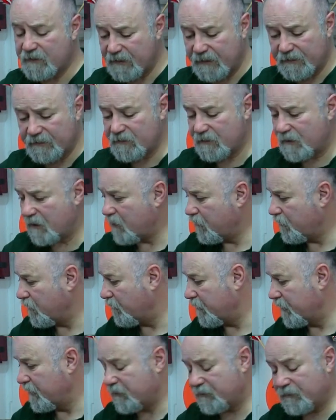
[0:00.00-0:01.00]
So that's the
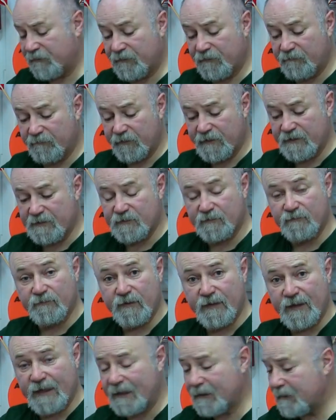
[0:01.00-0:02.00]
only reason, reason
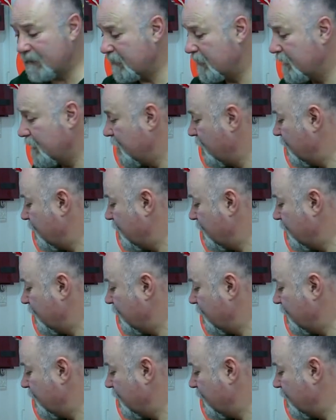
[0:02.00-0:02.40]
for that.